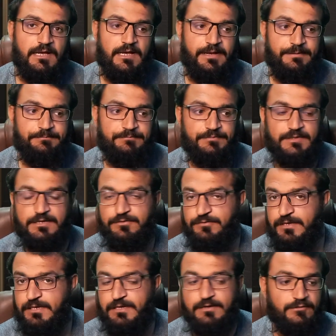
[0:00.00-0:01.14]
um,
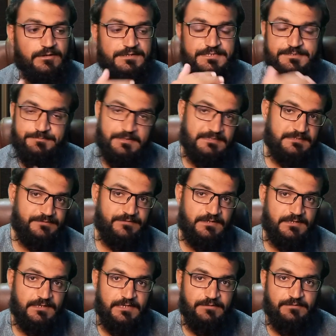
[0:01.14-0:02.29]
ranking for a
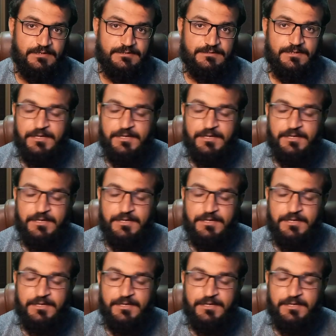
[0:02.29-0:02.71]
specific keyword.